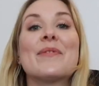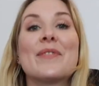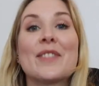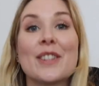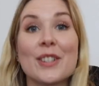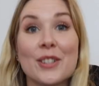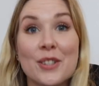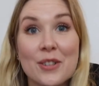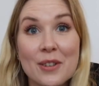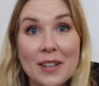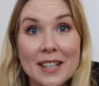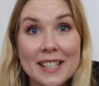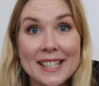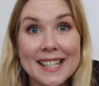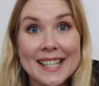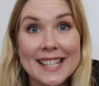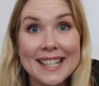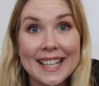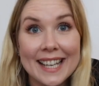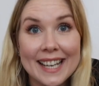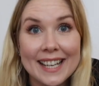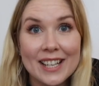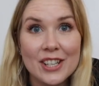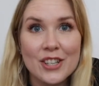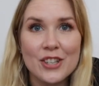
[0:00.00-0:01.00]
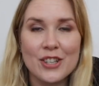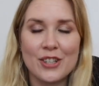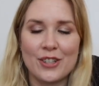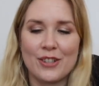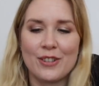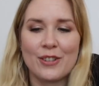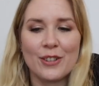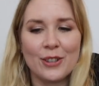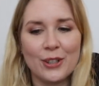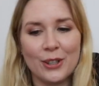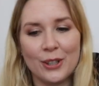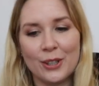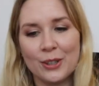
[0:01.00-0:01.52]
The
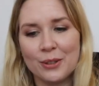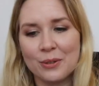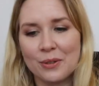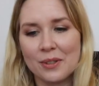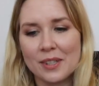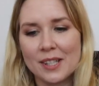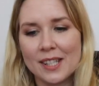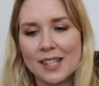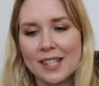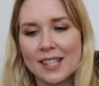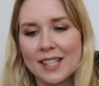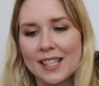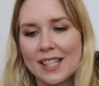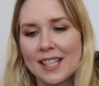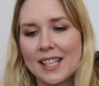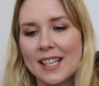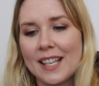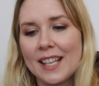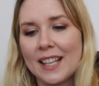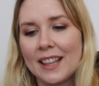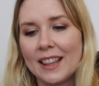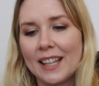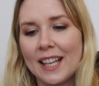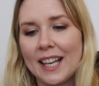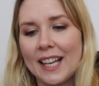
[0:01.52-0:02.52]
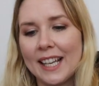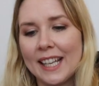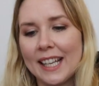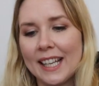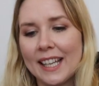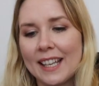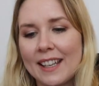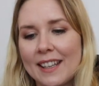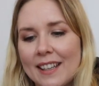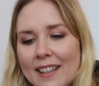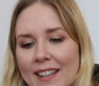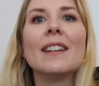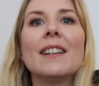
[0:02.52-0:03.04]
translation goes
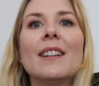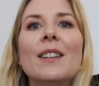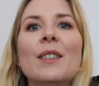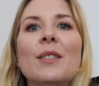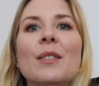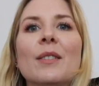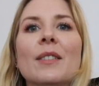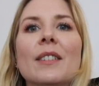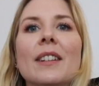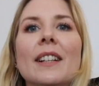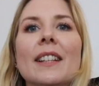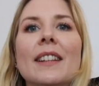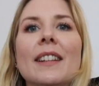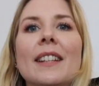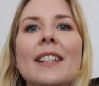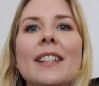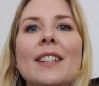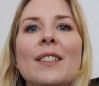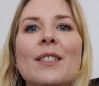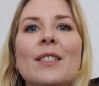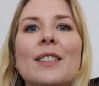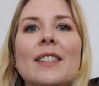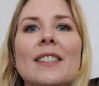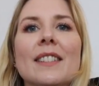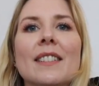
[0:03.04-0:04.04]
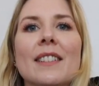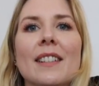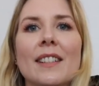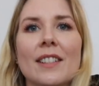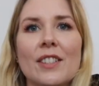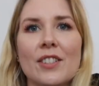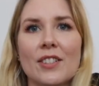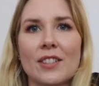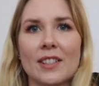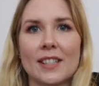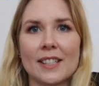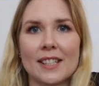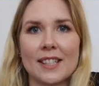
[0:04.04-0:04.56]
like, oh, I think you can
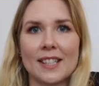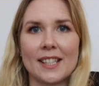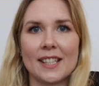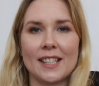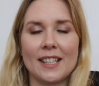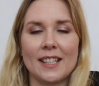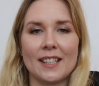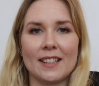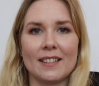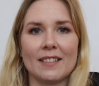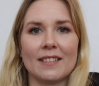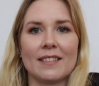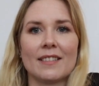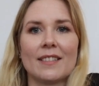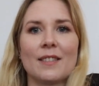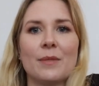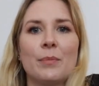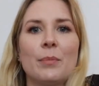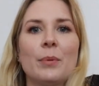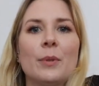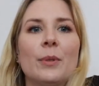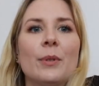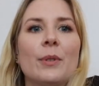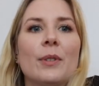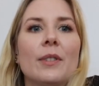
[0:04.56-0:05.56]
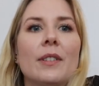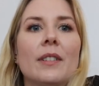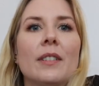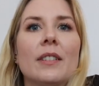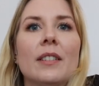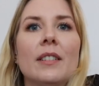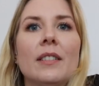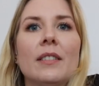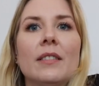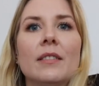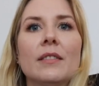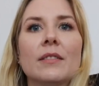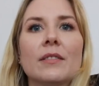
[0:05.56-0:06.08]
actually see the book.
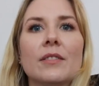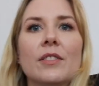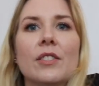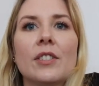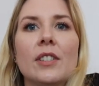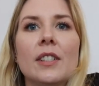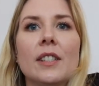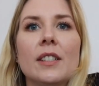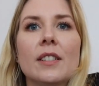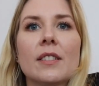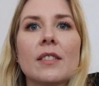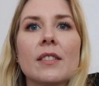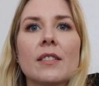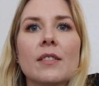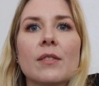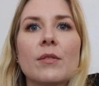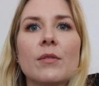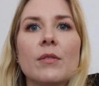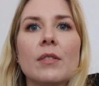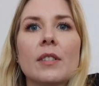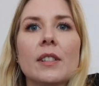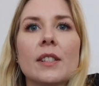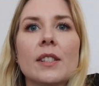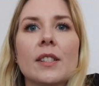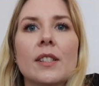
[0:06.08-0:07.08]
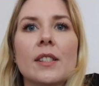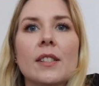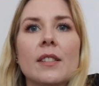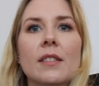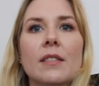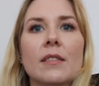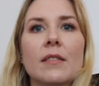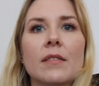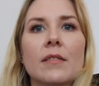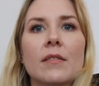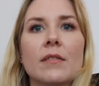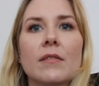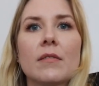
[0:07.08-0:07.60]
Oh, Jesus Christ.
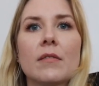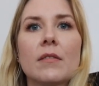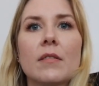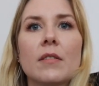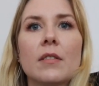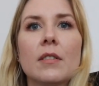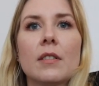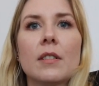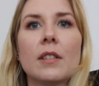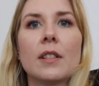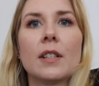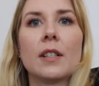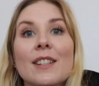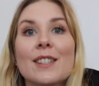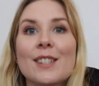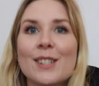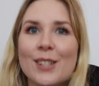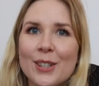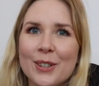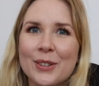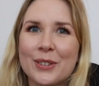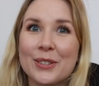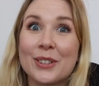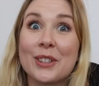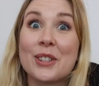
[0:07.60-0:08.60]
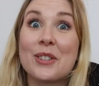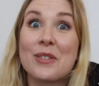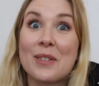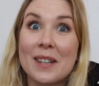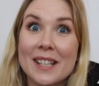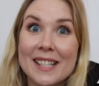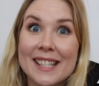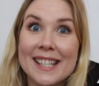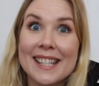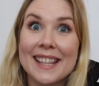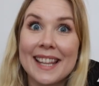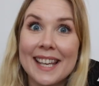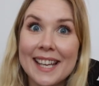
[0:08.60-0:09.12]
So, the
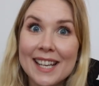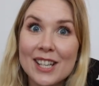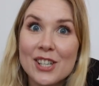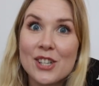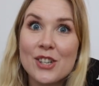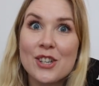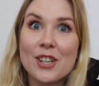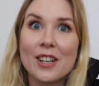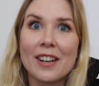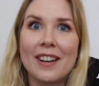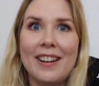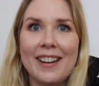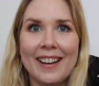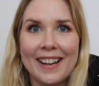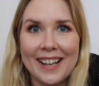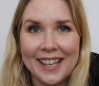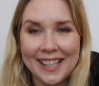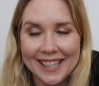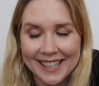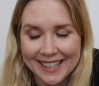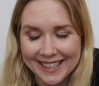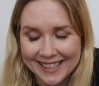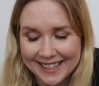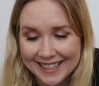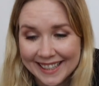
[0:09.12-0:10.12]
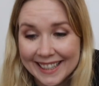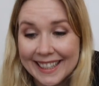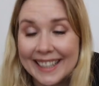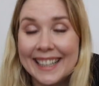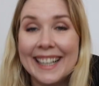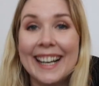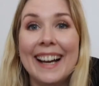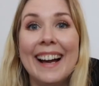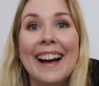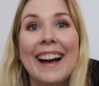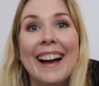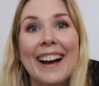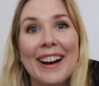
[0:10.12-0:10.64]
translation
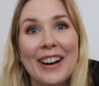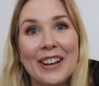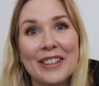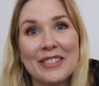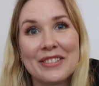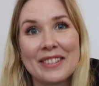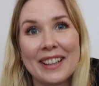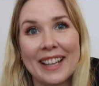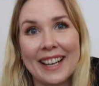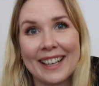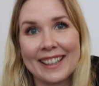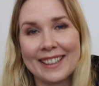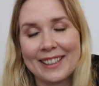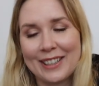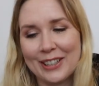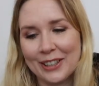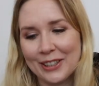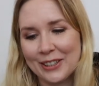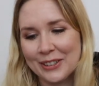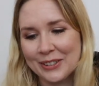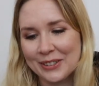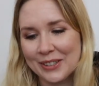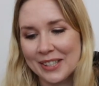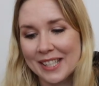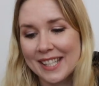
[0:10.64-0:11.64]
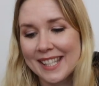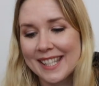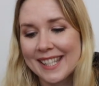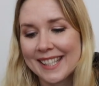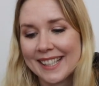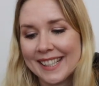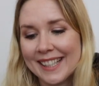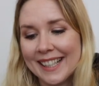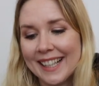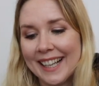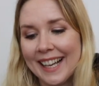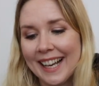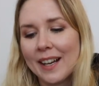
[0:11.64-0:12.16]
of that goes,
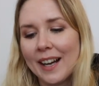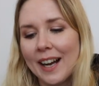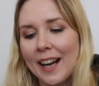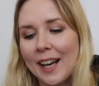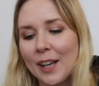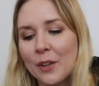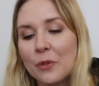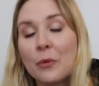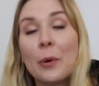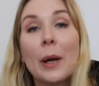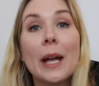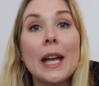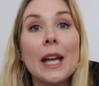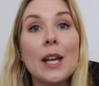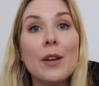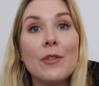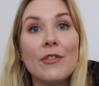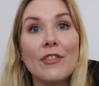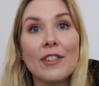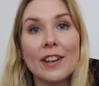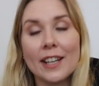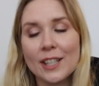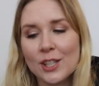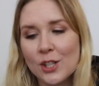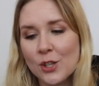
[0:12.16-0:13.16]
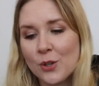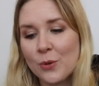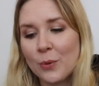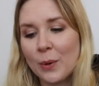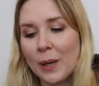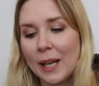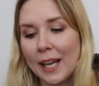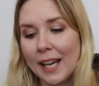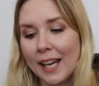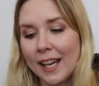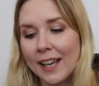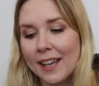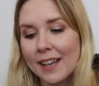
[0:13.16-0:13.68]
I wave a
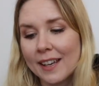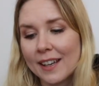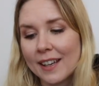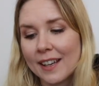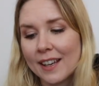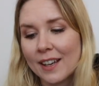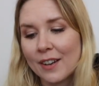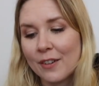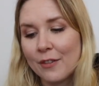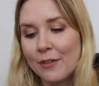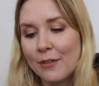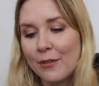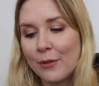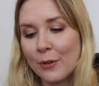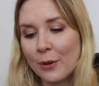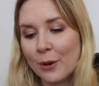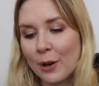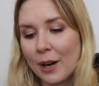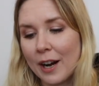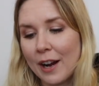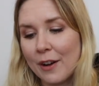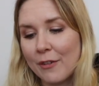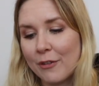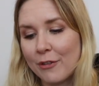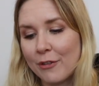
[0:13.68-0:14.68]
twig for a